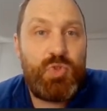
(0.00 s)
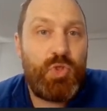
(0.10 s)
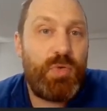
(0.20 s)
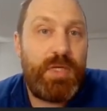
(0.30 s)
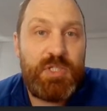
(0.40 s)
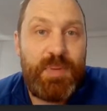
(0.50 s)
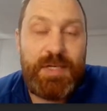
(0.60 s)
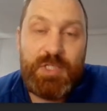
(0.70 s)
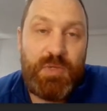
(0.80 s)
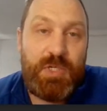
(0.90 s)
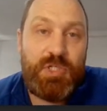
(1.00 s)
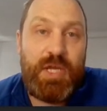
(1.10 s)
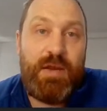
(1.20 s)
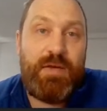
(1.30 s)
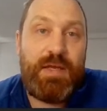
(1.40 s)
2 inch by 2 inch
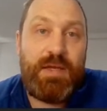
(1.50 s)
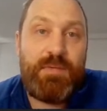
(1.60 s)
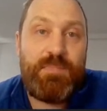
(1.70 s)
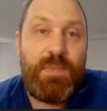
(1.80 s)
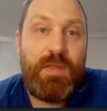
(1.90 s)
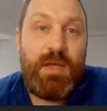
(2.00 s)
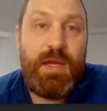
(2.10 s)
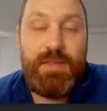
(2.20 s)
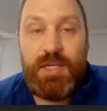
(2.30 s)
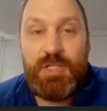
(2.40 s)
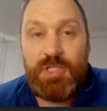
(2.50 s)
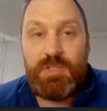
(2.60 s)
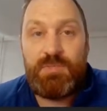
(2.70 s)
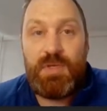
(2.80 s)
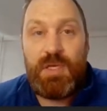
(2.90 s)
area, and then
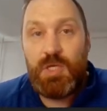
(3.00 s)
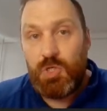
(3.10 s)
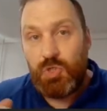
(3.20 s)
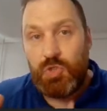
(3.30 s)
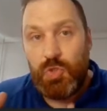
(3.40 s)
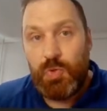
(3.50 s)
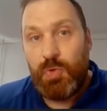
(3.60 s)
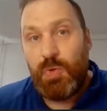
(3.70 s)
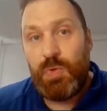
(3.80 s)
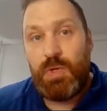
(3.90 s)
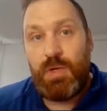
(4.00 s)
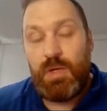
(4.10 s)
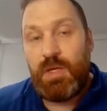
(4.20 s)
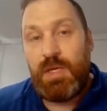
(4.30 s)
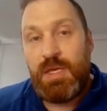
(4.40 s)
just drew
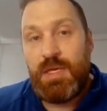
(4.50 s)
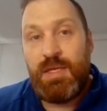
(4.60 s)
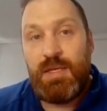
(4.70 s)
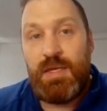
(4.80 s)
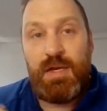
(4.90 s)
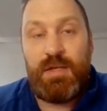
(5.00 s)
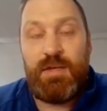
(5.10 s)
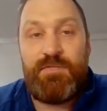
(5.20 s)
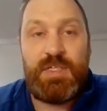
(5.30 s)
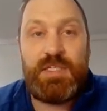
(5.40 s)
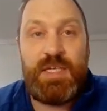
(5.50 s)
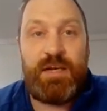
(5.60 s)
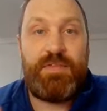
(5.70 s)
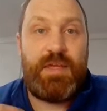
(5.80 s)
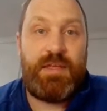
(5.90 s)
in enough
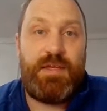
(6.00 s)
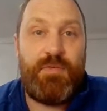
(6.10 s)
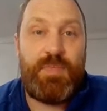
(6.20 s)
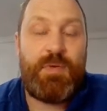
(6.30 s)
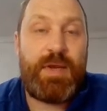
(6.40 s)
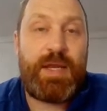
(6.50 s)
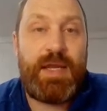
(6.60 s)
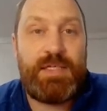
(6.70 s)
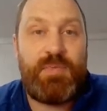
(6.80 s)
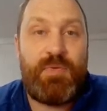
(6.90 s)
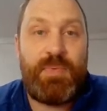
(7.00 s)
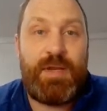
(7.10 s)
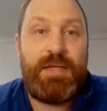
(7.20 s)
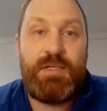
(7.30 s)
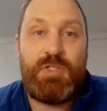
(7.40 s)
detail that it would be recognizable, but
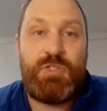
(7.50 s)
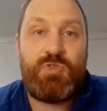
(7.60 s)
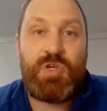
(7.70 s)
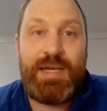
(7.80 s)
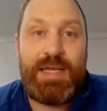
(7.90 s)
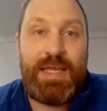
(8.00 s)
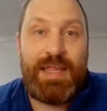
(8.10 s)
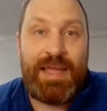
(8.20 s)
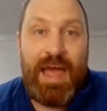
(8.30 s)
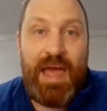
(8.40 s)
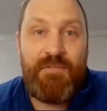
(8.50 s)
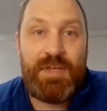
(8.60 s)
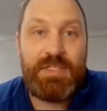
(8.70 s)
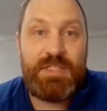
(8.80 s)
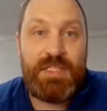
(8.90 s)
I didn't try and get like
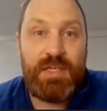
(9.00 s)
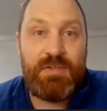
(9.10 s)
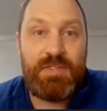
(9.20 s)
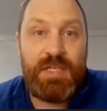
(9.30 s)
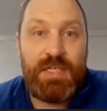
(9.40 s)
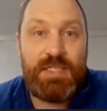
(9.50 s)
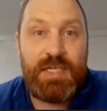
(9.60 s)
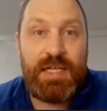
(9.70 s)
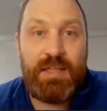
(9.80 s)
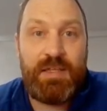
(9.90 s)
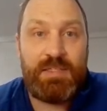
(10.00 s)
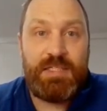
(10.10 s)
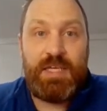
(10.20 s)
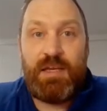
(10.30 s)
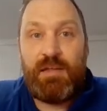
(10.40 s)
every single teeny tiny little
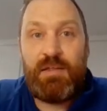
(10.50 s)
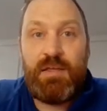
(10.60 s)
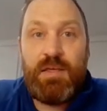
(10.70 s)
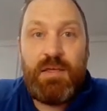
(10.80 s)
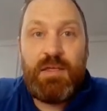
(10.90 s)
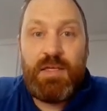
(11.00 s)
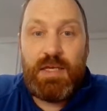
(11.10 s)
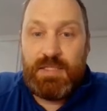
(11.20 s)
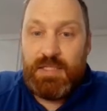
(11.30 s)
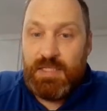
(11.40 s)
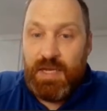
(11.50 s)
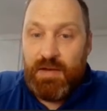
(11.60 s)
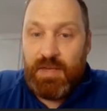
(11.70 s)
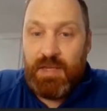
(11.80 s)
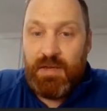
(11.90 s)
detail. You can see
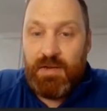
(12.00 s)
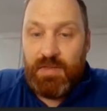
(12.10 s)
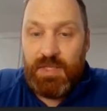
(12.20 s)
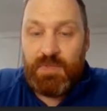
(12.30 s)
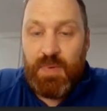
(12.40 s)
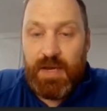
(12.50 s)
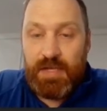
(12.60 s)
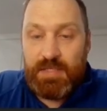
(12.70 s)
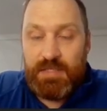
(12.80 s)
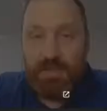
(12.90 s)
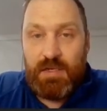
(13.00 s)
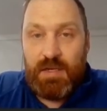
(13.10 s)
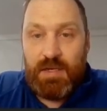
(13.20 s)
down here, this box